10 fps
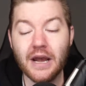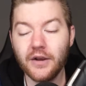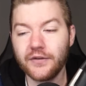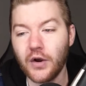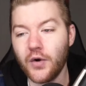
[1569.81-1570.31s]

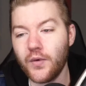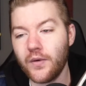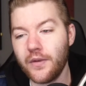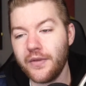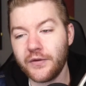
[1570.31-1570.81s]
So
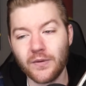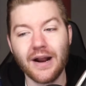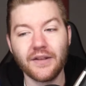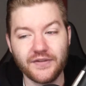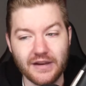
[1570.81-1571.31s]
this
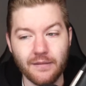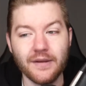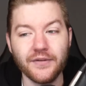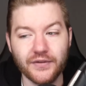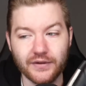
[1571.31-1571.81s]
Rockets team
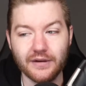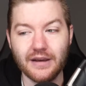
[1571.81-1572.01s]
is,